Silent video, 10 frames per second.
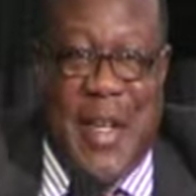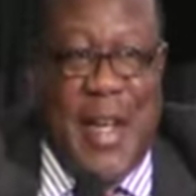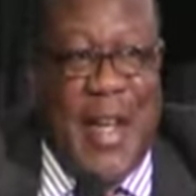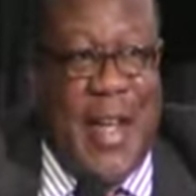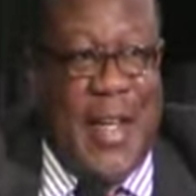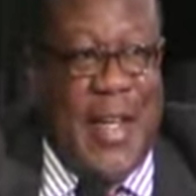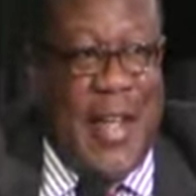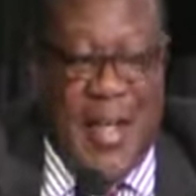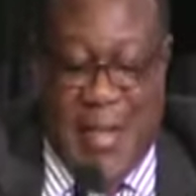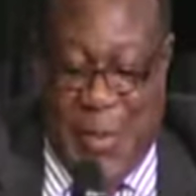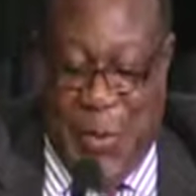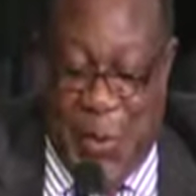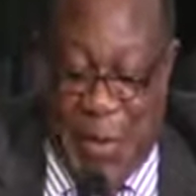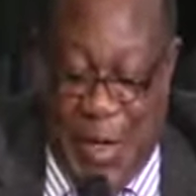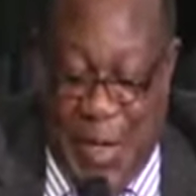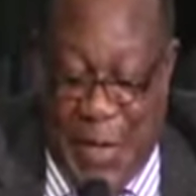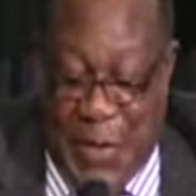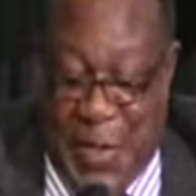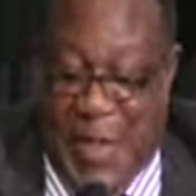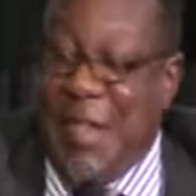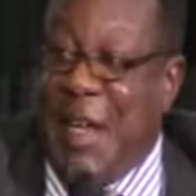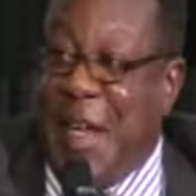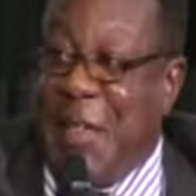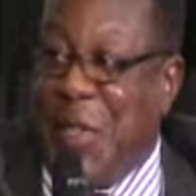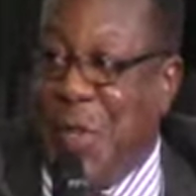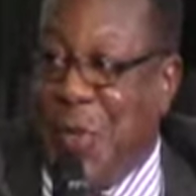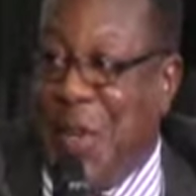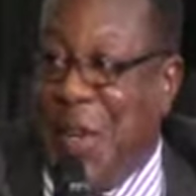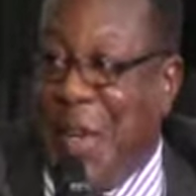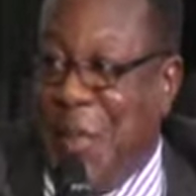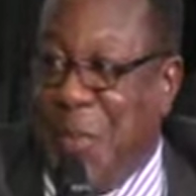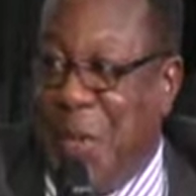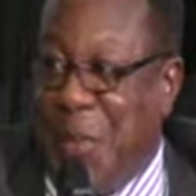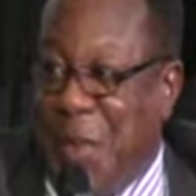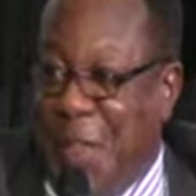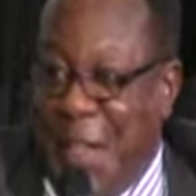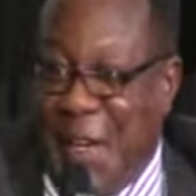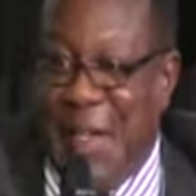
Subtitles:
And so it's not an easy task to try to capture everything,